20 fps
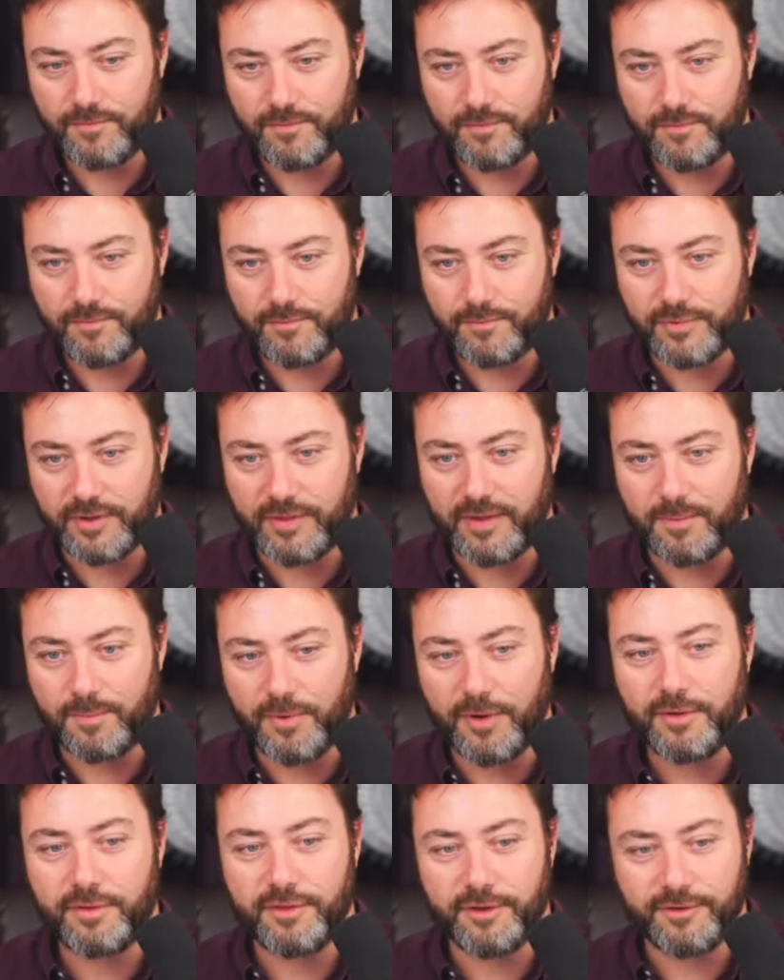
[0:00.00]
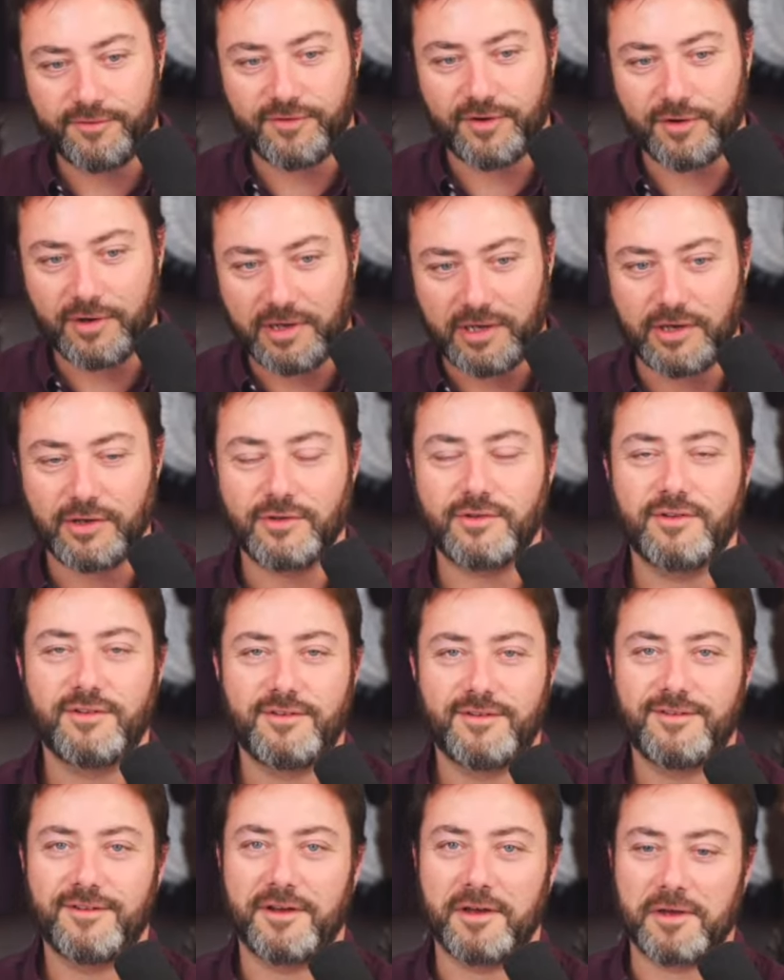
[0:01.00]
they both look very good.
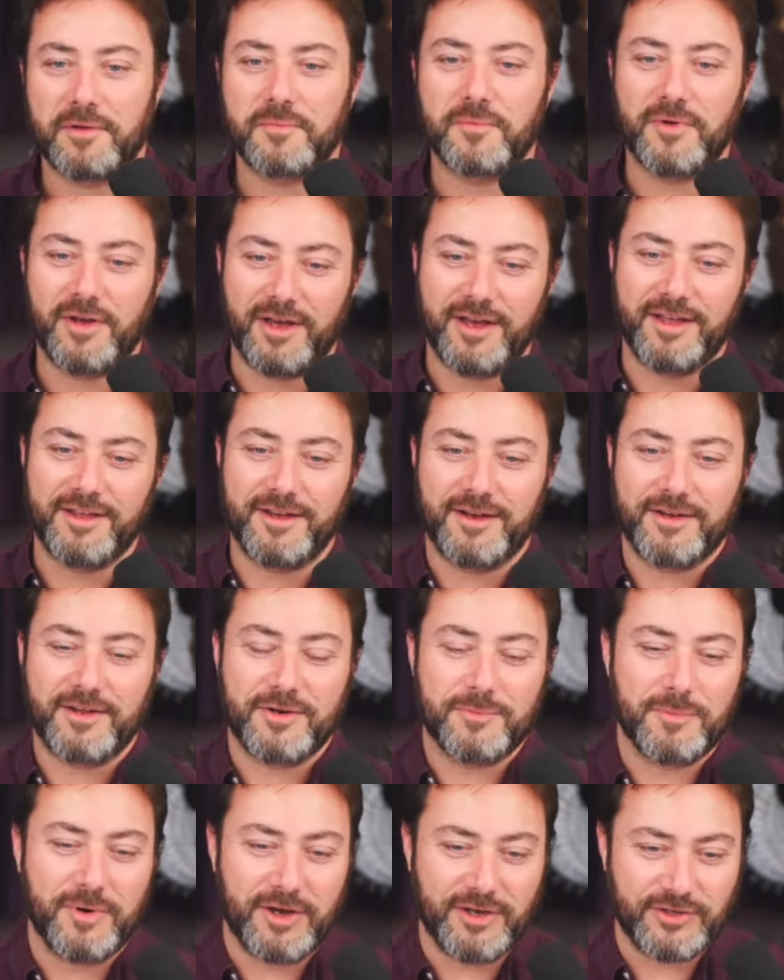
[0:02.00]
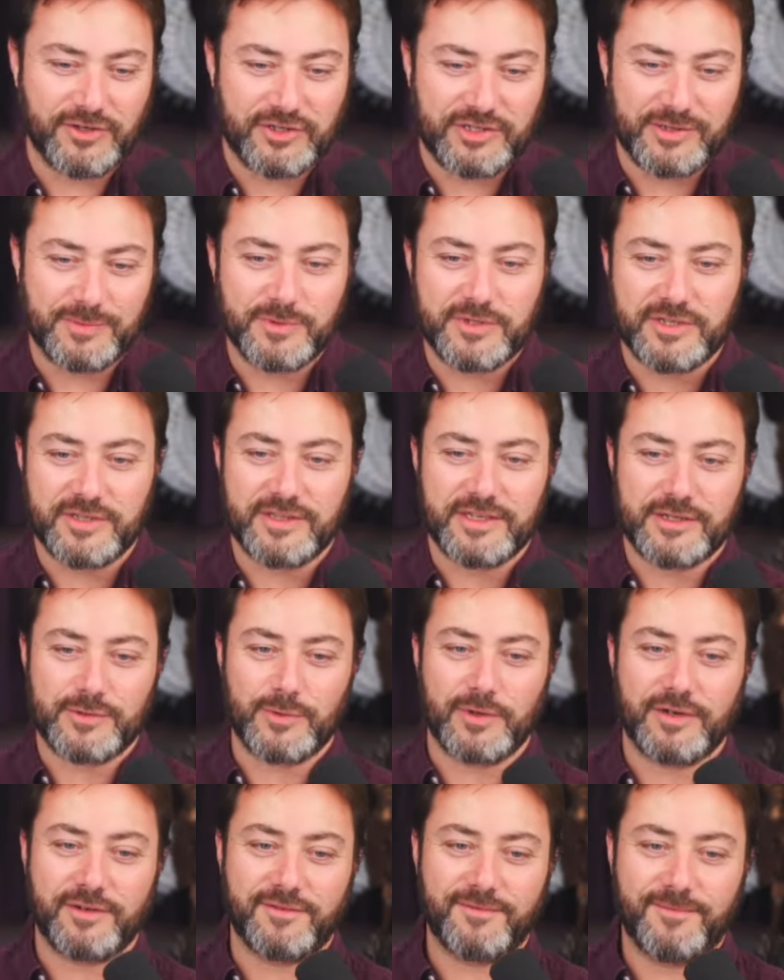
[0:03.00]
I'm going to Marge Simpson this
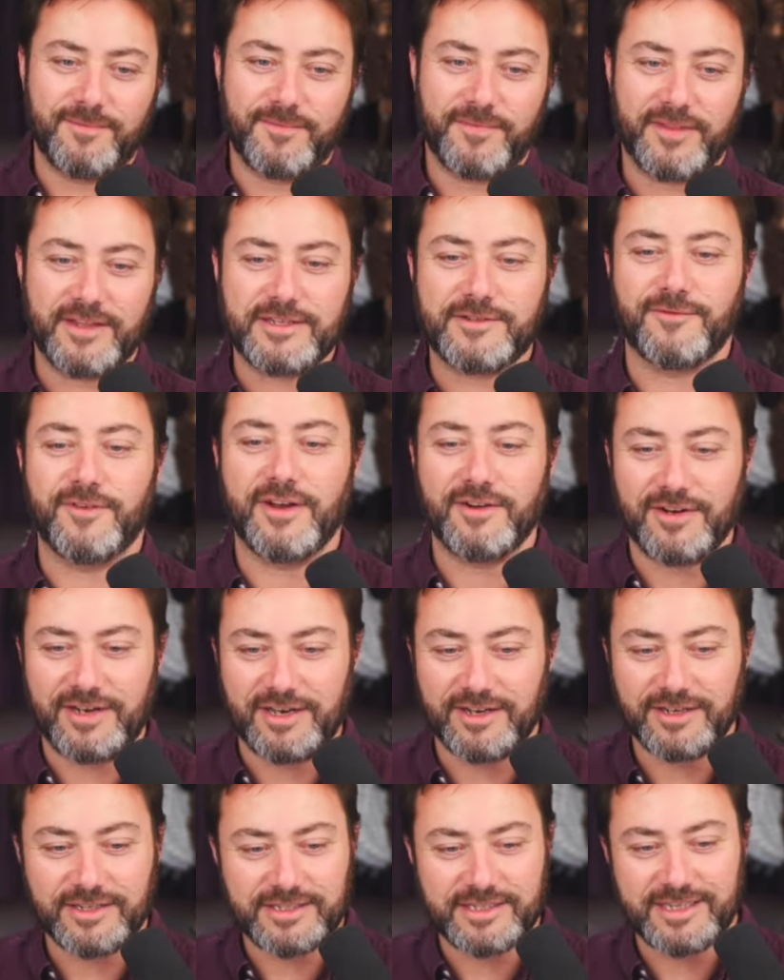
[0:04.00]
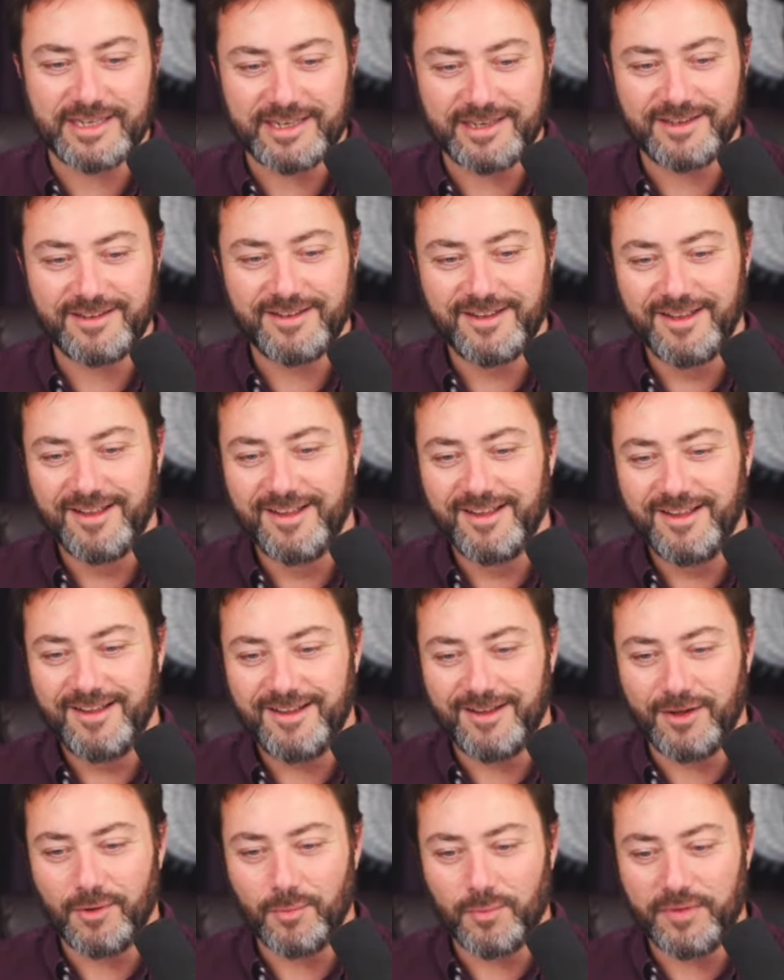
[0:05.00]
one. That's very nice, dear.
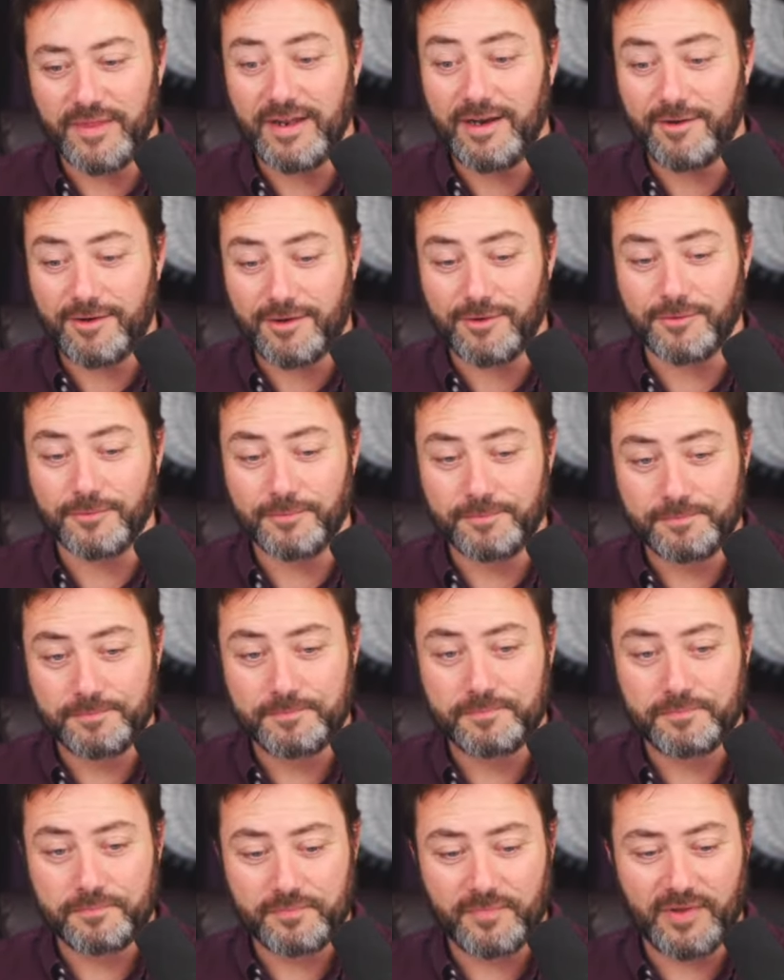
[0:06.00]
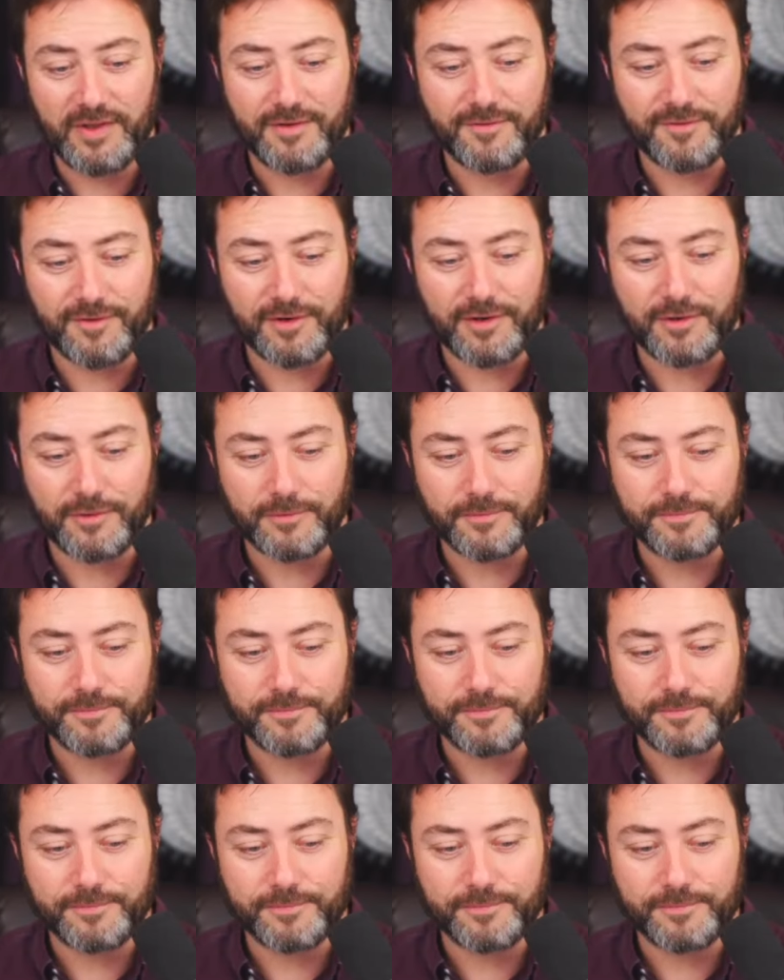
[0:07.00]
But they look cool. They look very cool.